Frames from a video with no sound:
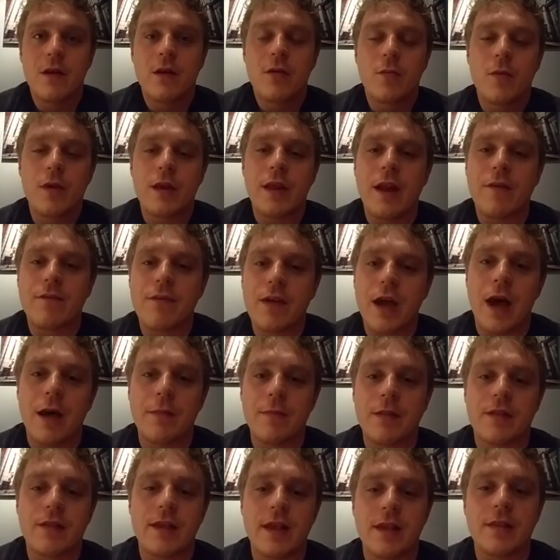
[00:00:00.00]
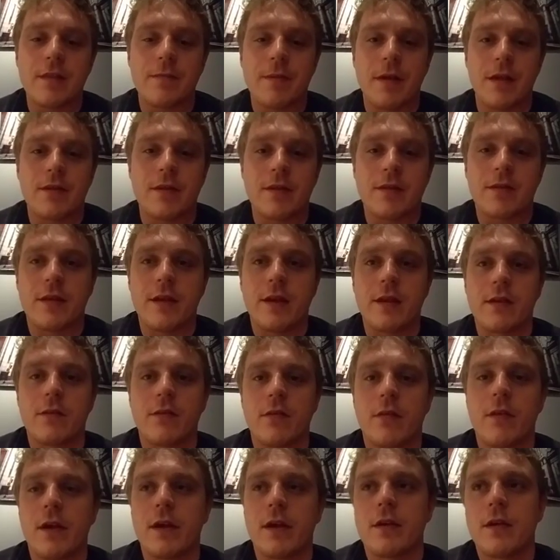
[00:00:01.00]
We can have common sense about these things.
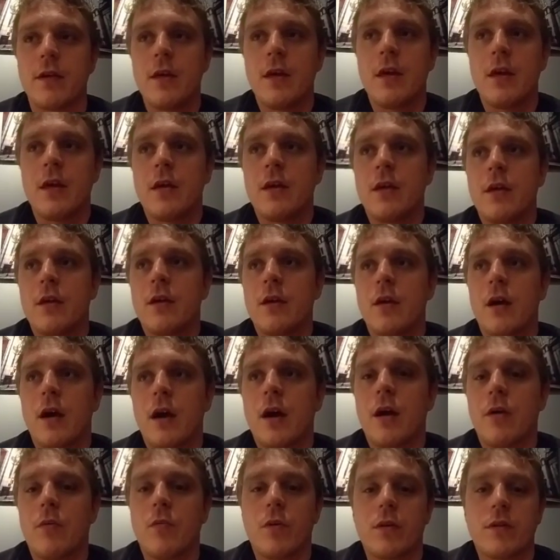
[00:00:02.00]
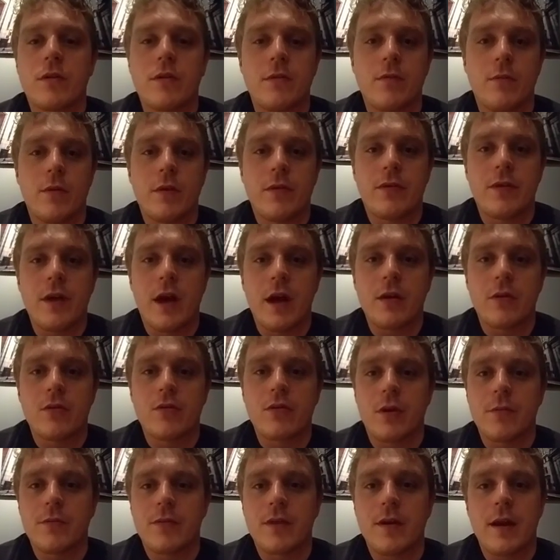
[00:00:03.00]
With Donald
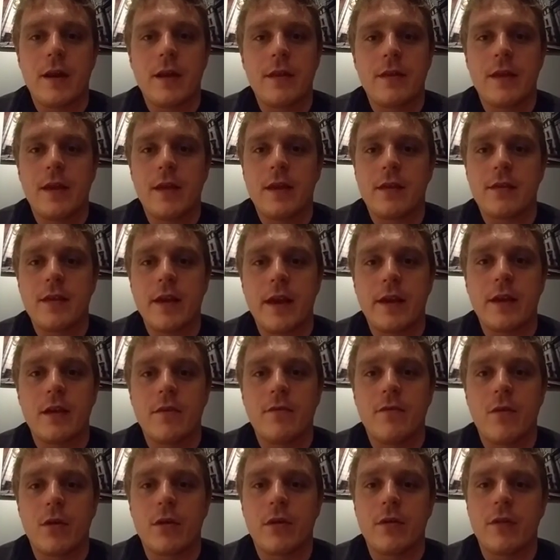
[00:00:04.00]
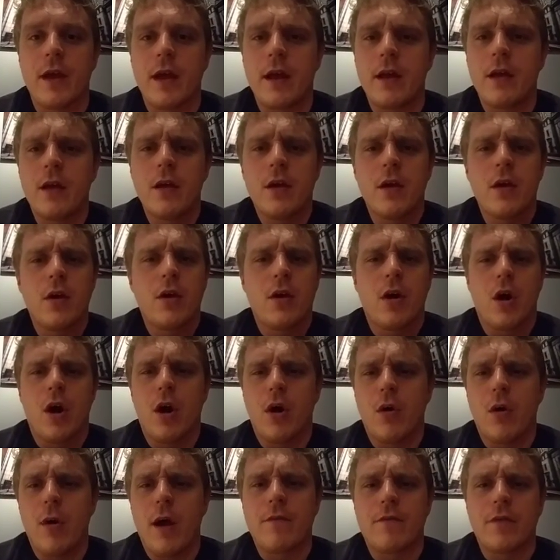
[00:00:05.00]
Trump signing the executive order that,
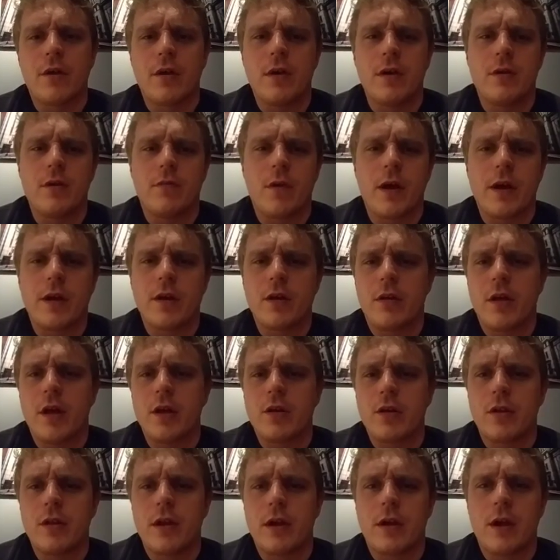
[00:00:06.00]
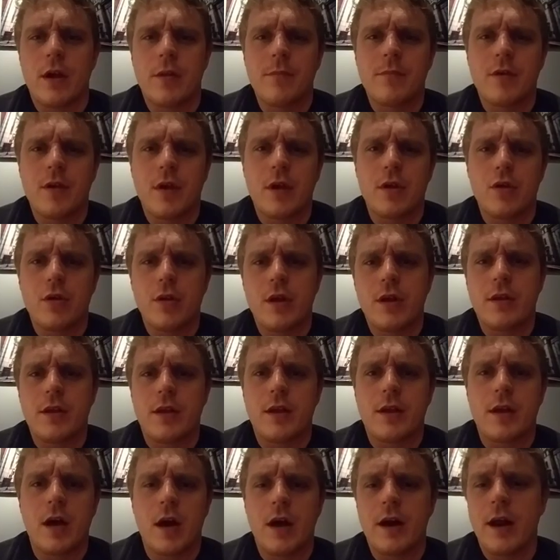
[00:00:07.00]
every regulation that comes in, you need to
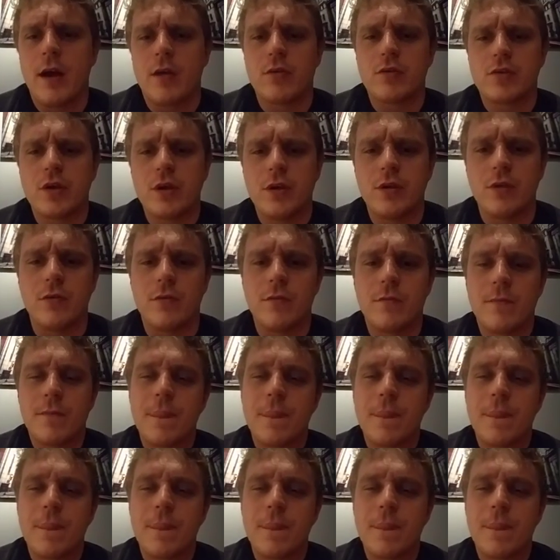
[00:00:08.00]
cut out 2.